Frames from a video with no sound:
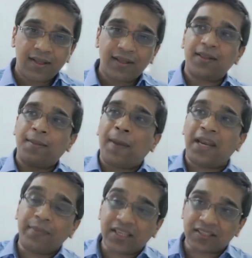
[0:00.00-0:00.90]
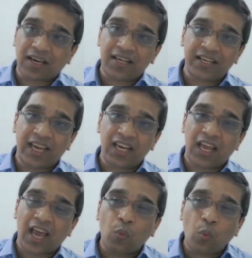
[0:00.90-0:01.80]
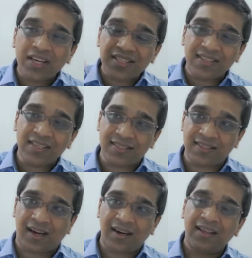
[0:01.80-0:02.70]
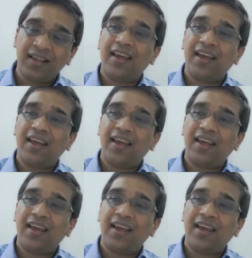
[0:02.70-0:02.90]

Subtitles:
the pandemic starts again. And once these start,